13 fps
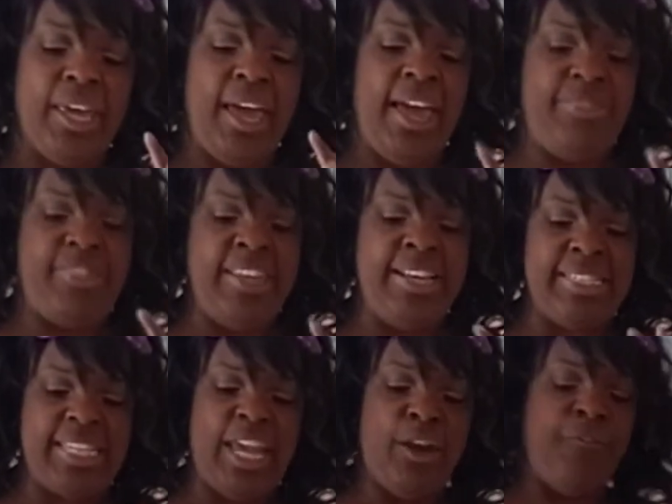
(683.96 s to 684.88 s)
at these
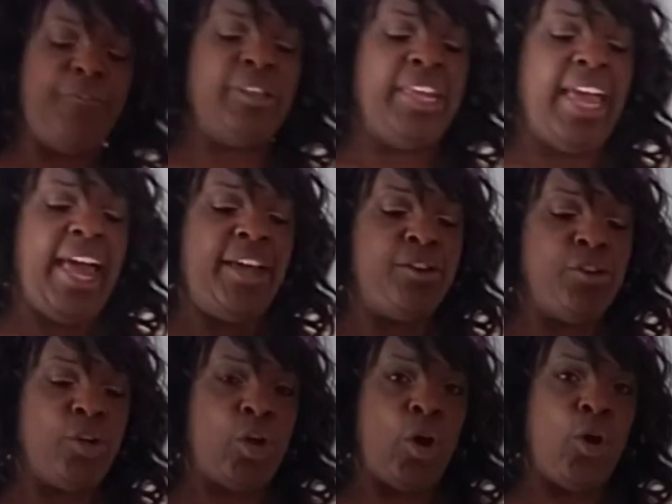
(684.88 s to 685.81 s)
carefully
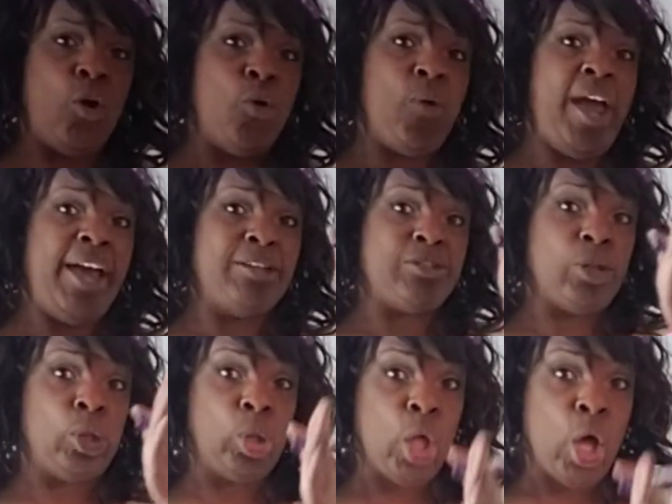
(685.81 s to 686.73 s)
and go as
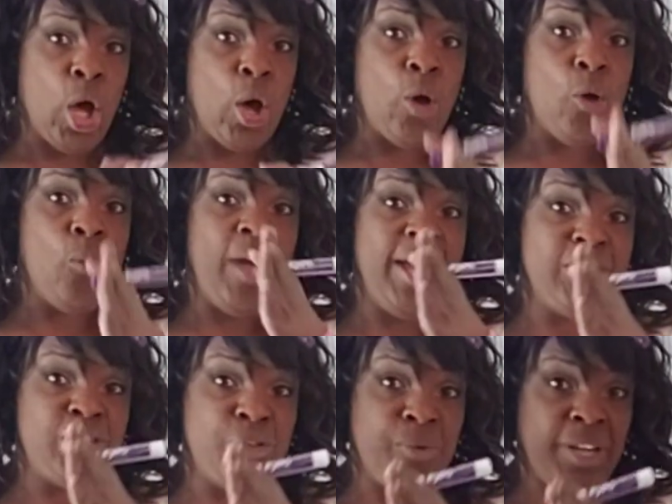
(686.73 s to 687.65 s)
low
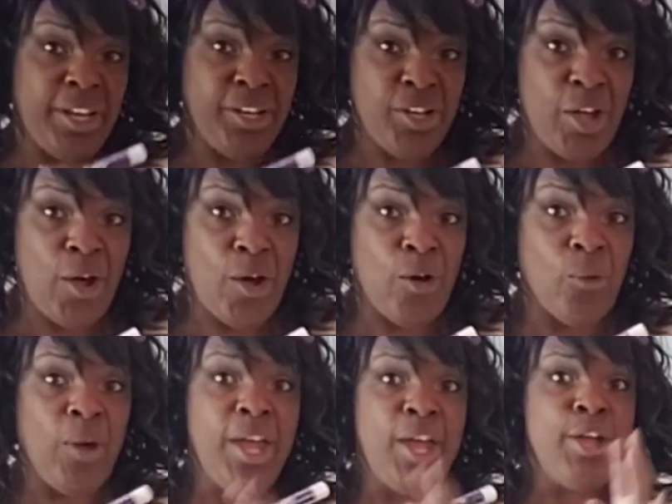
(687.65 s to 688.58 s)
as you can
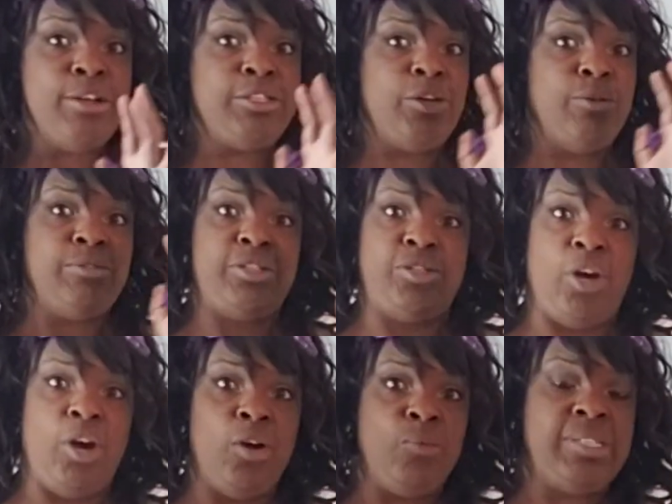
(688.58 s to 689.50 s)
go. So
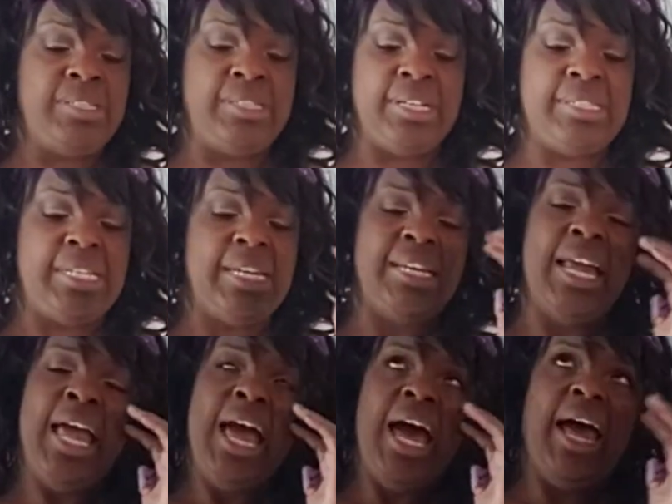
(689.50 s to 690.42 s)
start with 16
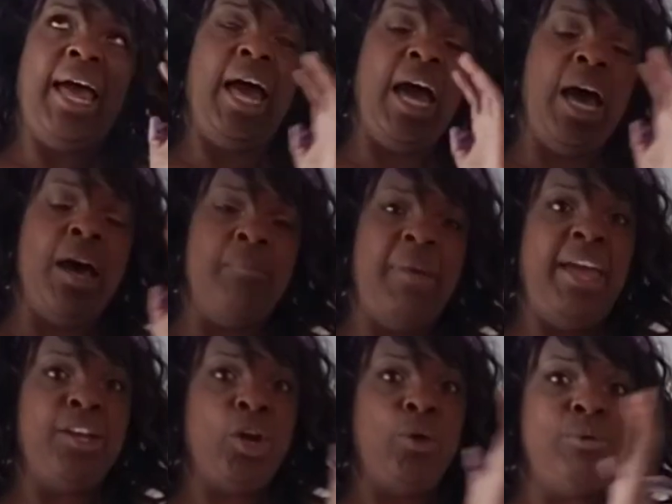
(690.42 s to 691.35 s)

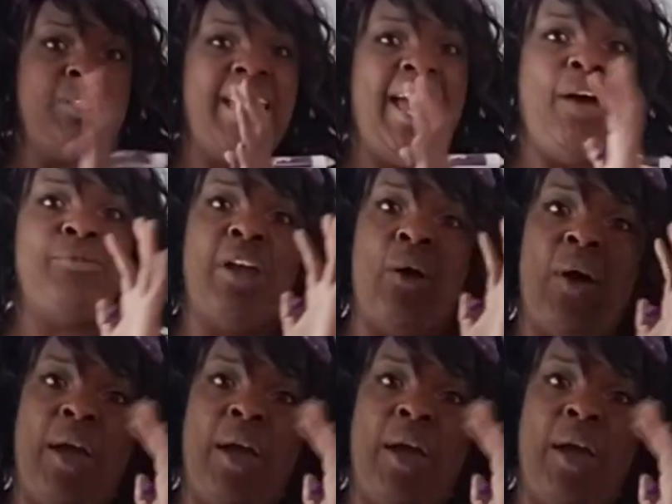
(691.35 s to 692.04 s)
and go down. Now